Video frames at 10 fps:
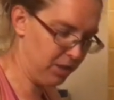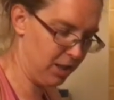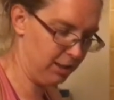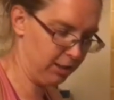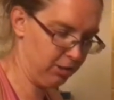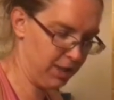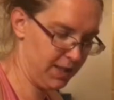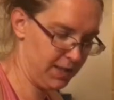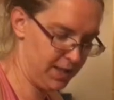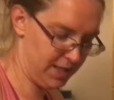our
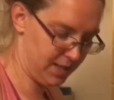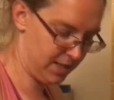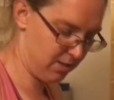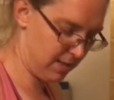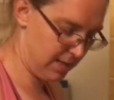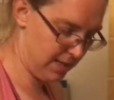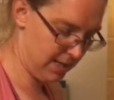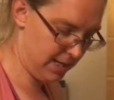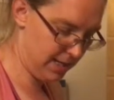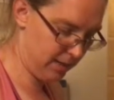crust is still a
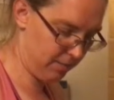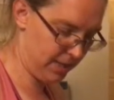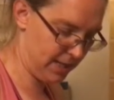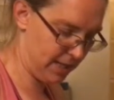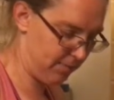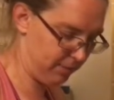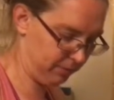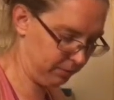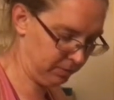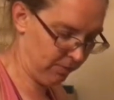little bit damp.
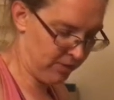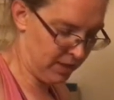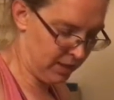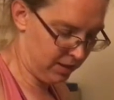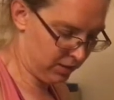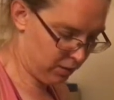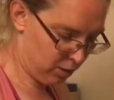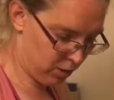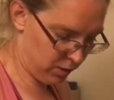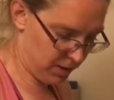It's
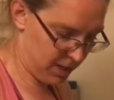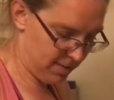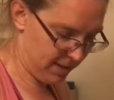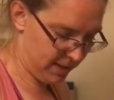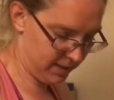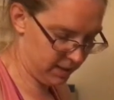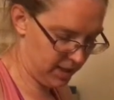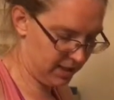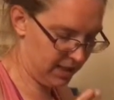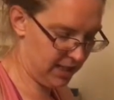not too bad, so you
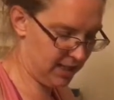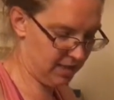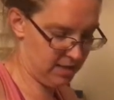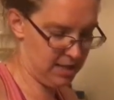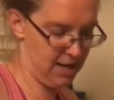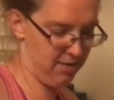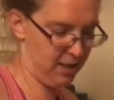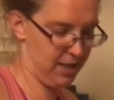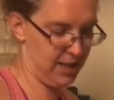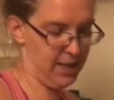could either leave it
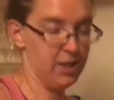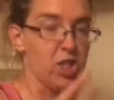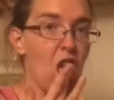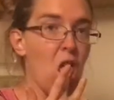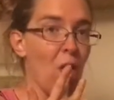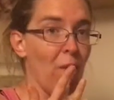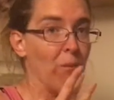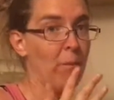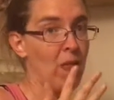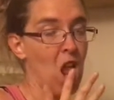like this
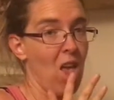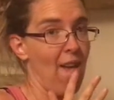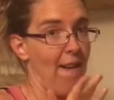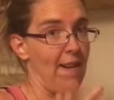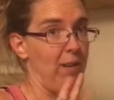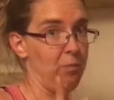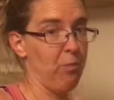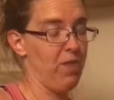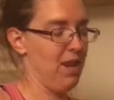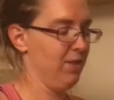and
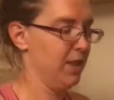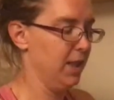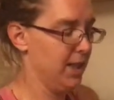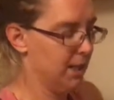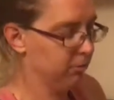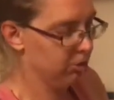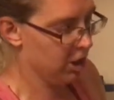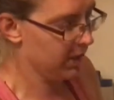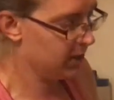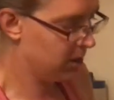have a slightly damp
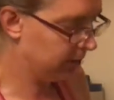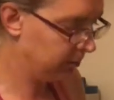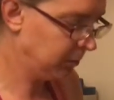crust,